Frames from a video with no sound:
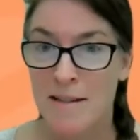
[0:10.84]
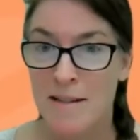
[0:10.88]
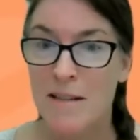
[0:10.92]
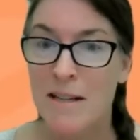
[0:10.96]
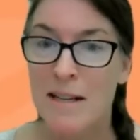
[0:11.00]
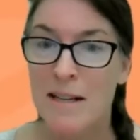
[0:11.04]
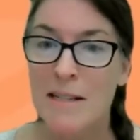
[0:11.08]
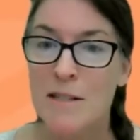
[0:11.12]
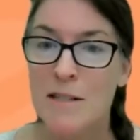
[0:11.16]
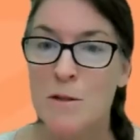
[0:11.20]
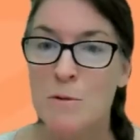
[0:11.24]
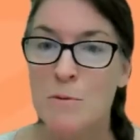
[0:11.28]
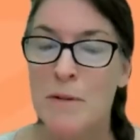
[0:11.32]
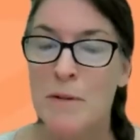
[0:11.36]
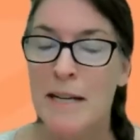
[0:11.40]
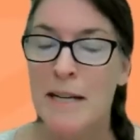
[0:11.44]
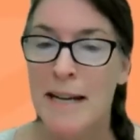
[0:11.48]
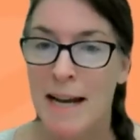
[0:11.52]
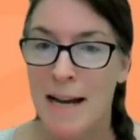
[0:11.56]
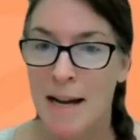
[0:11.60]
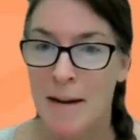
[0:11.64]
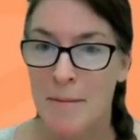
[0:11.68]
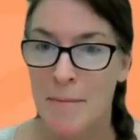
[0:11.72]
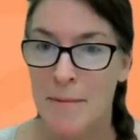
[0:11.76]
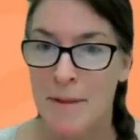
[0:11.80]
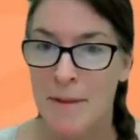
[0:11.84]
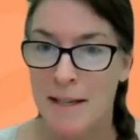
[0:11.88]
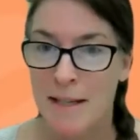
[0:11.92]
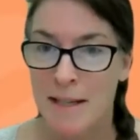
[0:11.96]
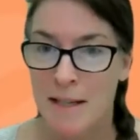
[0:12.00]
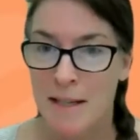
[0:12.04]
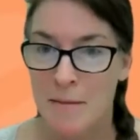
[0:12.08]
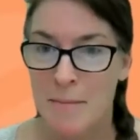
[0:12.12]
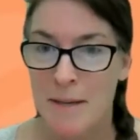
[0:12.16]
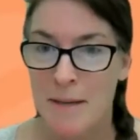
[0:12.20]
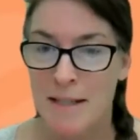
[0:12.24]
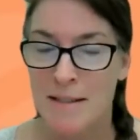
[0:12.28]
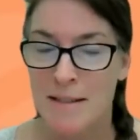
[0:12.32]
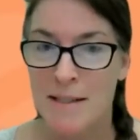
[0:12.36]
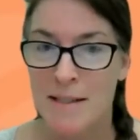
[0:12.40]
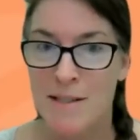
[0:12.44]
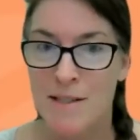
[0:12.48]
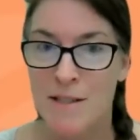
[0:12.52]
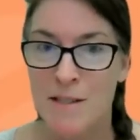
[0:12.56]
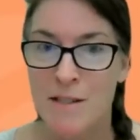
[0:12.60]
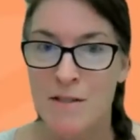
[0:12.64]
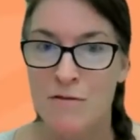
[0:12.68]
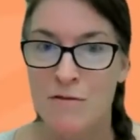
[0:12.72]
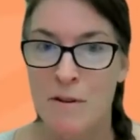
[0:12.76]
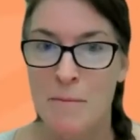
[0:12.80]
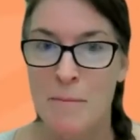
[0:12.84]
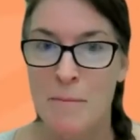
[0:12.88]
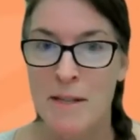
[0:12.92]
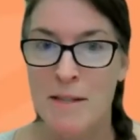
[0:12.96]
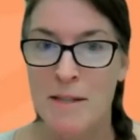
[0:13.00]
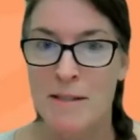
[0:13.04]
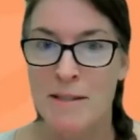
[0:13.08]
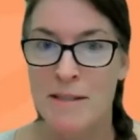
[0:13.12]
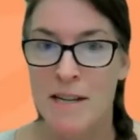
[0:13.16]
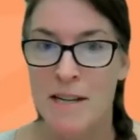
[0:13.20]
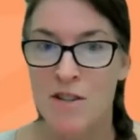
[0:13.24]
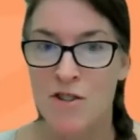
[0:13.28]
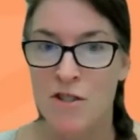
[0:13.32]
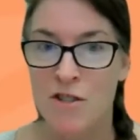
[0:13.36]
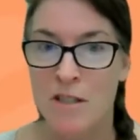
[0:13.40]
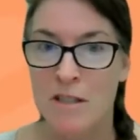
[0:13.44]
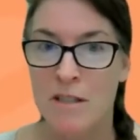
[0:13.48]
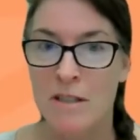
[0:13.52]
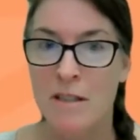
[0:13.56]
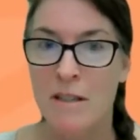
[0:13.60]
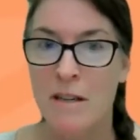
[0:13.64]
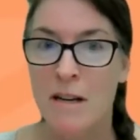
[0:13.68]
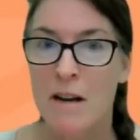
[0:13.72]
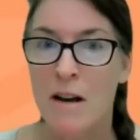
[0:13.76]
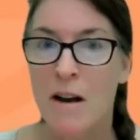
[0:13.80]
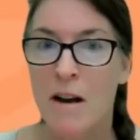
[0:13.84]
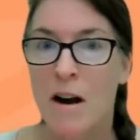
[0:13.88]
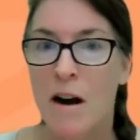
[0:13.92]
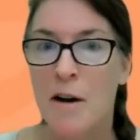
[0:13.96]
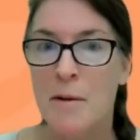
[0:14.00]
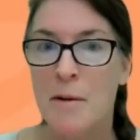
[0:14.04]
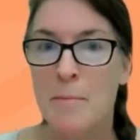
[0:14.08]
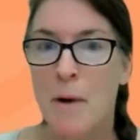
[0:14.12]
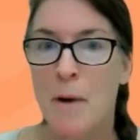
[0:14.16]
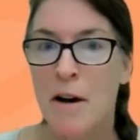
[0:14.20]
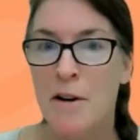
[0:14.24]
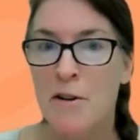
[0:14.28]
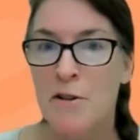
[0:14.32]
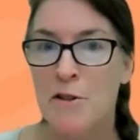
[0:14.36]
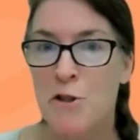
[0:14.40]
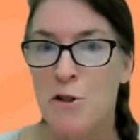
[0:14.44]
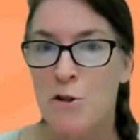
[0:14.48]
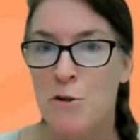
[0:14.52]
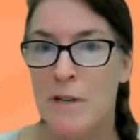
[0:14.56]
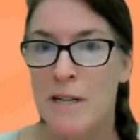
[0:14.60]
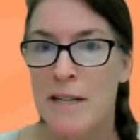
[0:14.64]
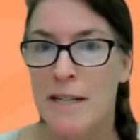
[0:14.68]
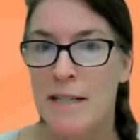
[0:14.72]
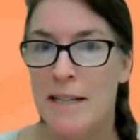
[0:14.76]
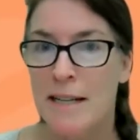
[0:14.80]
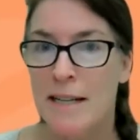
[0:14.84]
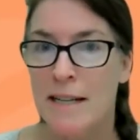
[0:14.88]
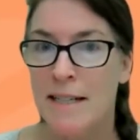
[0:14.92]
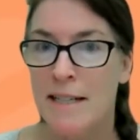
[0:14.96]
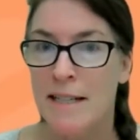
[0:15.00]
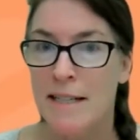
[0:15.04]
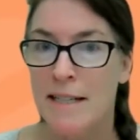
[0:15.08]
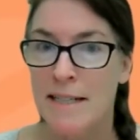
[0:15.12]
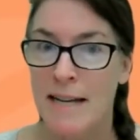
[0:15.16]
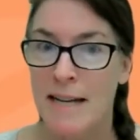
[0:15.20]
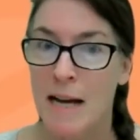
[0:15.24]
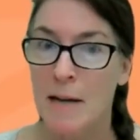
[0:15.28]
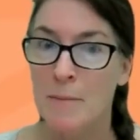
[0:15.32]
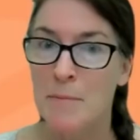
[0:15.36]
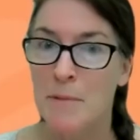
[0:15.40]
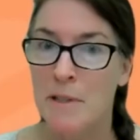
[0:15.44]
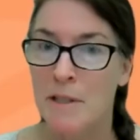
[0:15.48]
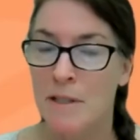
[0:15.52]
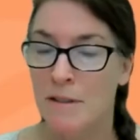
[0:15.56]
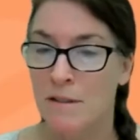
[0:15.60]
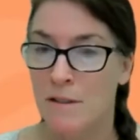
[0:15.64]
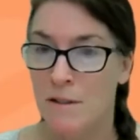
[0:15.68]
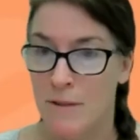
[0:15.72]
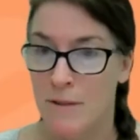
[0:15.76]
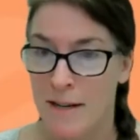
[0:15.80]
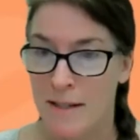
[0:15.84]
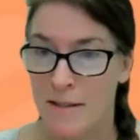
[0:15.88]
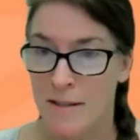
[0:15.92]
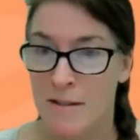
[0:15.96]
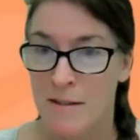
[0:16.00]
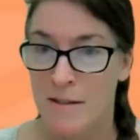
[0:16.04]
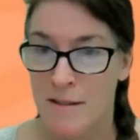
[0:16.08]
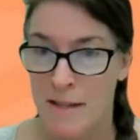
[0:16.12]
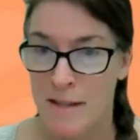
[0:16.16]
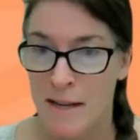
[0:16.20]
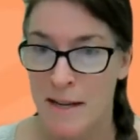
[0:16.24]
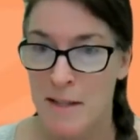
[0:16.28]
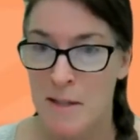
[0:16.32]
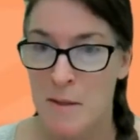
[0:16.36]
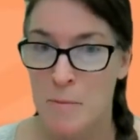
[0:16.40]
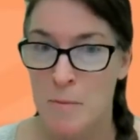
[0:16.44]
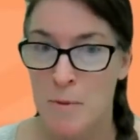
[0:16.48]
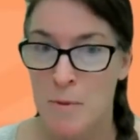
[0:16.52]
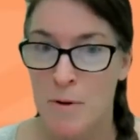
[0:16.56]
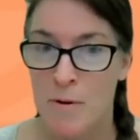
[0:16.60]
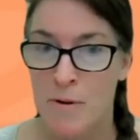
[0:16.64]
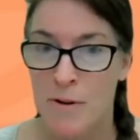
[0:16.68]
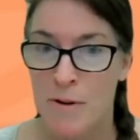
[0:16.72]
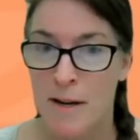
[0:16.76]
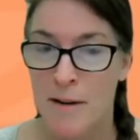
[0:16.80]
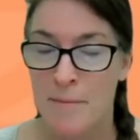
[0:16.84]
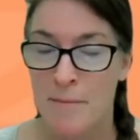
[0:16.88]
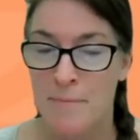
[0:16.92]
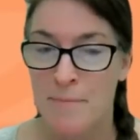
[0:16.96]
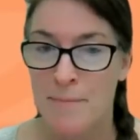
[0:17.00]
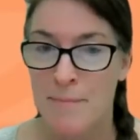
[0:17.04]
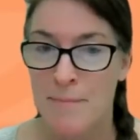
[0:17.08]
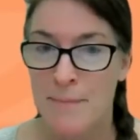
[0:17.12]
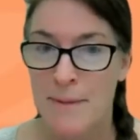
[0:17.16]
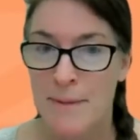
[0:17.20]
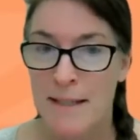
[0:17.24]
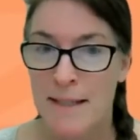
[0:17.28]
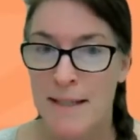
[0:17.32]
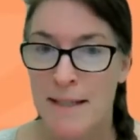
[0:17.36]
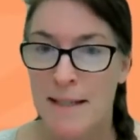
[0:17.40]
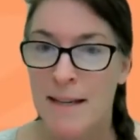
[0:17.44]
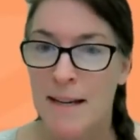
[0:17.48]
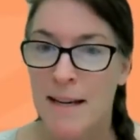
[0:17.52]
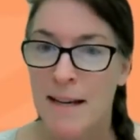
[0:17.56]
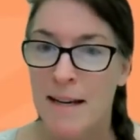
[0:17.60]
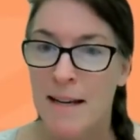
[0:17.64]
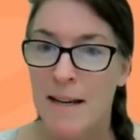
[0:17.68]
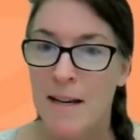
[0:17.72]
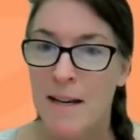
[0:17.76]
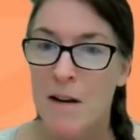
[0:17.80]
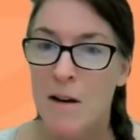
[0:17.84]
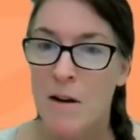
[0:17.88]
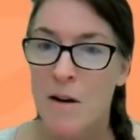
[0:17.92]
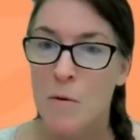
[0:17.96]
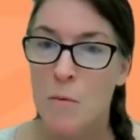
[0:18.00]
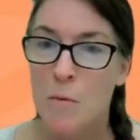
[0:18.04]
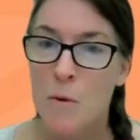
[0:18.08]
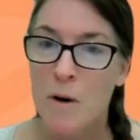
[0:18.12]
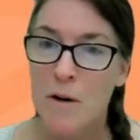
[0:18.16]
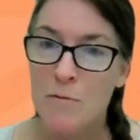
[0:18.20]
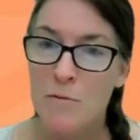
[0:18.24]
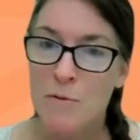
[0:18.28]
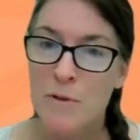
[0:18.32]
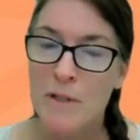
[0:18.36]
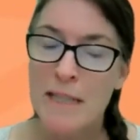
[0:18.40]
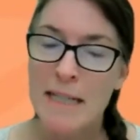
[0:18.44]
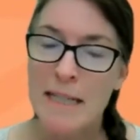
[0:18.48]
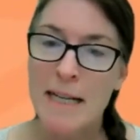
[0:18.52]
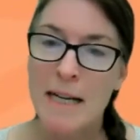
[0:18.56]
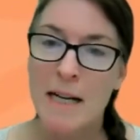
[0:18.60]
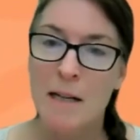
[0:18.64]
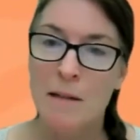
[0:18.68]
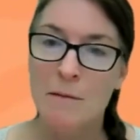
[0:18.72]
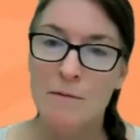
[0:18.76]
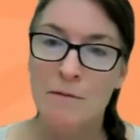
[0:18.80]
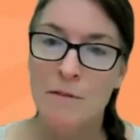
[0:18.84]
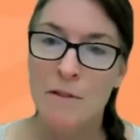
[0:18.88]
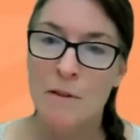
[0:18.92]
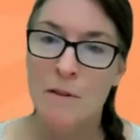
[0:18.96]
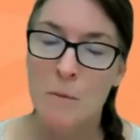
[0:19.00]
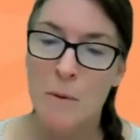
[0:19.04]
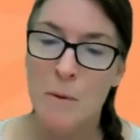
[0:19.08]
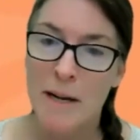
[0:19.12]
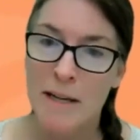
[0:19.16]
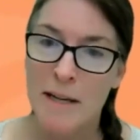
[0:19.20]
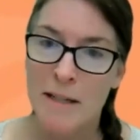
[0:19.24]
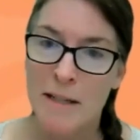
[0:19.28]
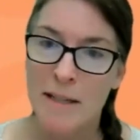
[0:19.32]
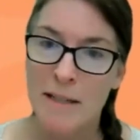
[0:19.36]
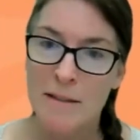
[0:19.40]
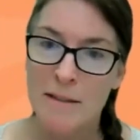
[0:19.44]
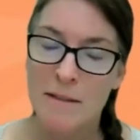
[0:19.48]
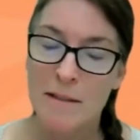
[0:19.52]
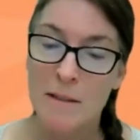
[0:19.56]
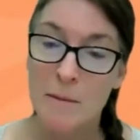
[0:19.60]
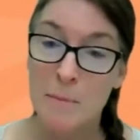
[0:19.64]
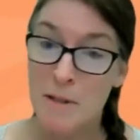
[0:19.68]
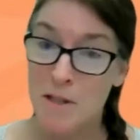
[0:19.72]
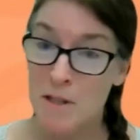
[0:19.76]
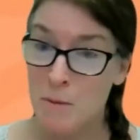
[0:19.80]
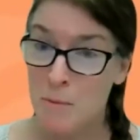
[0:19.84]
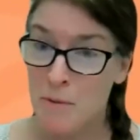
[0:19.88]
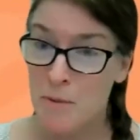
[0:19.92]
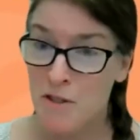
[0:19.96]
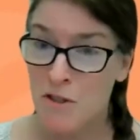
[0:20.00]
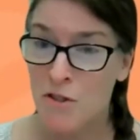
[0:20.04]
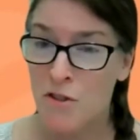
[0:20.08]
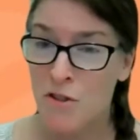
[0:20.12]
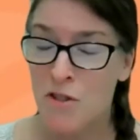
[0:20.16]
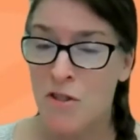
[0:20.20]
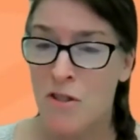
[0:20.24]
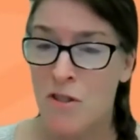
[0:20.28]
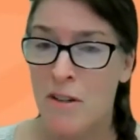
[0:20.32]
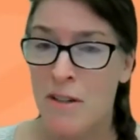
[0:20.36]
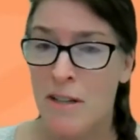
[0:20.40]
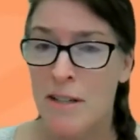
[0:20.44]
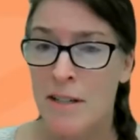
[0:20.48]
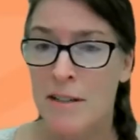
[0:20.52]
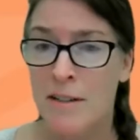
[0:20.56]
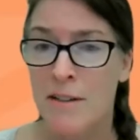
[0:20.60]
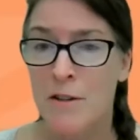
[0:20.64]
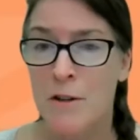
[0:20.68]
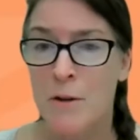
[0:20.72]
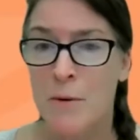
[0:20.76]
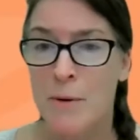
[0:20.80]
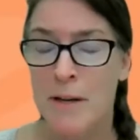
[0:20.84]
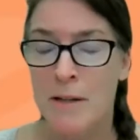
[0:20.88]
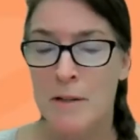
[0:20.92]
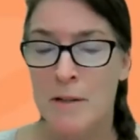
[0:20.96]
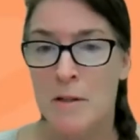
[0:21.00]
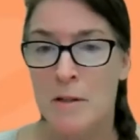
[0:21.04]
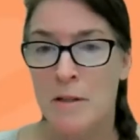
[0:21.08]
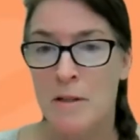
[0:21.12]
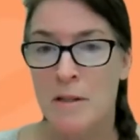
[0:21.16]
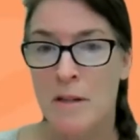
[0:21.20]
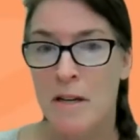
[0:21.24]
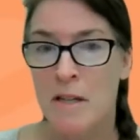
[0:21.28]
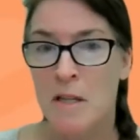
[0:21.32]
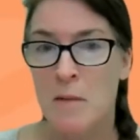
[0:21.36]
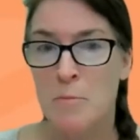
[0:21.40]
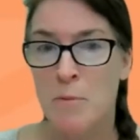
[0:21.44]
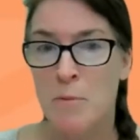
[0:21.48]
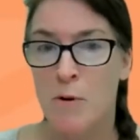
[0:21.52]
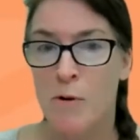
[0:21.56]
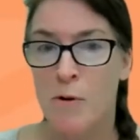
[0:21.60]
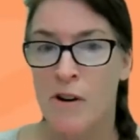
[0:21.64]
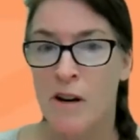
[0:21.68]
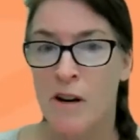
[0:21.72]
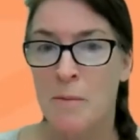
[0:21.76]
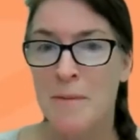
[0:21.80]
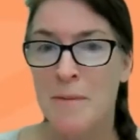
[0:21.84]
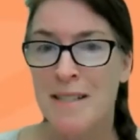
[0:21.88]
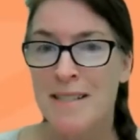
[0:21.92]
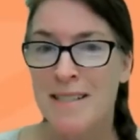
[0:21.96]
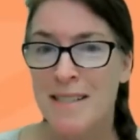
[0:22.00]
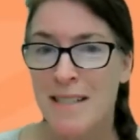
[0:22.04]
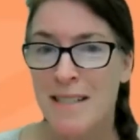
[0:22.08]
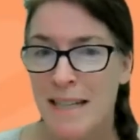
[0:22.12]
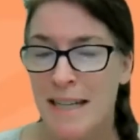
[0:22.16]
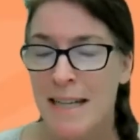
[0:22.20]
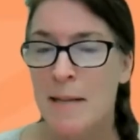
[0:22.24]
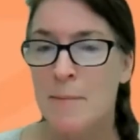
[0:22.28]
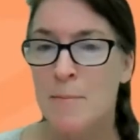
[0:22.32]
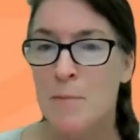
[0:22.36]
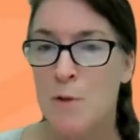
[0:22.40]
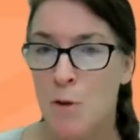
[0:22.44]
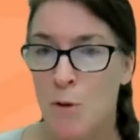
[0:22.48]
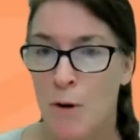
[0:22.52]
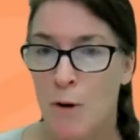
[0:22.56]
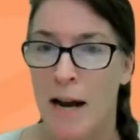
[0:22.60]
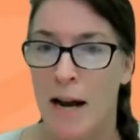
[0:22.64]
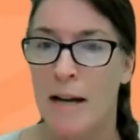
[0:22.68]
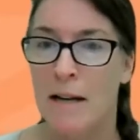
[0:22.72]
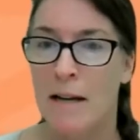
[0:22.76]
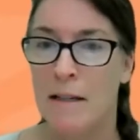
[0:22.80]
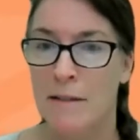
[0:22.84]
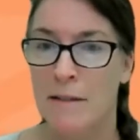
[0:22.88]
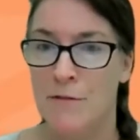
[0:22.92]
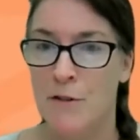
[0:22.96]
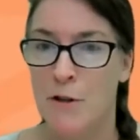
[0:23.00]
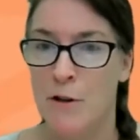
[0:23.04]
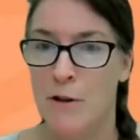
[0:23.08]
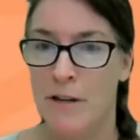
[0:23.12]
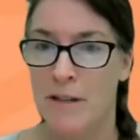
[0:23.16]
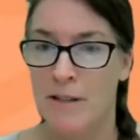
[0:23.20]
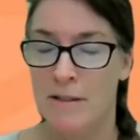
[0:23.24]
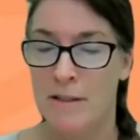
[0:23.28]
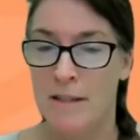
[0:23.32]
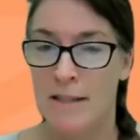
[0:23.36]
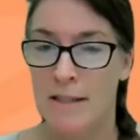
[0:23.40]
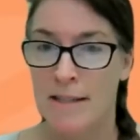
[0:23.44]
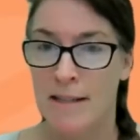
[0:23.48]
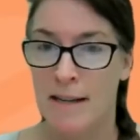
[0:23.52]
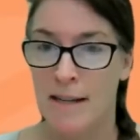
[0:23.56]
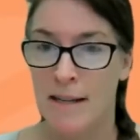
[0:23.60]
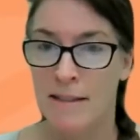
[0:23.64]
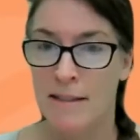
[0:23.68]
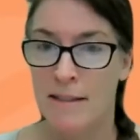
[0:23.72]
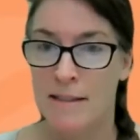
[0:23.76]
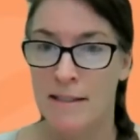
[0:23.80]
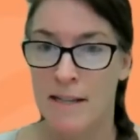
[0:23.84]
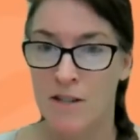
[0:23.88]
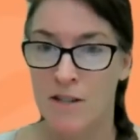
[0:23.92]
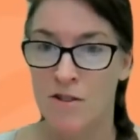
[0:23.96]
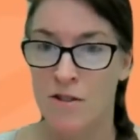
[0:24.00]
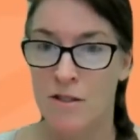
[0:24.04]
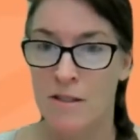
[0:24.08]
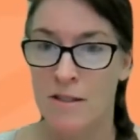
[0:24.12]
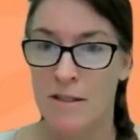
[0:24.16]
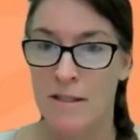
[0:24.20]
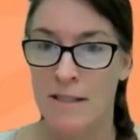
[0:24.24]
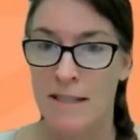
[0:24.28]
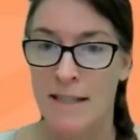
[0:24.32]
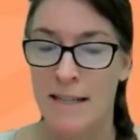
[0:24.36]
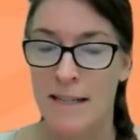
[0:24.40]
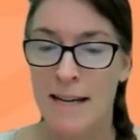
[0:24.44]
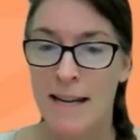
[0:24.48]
So let's recap the key messages from this session on monitoring and adapting your exercise program. One really helpful way, especially when you're starting a new exercise program, is to keep track of your exercise sessions.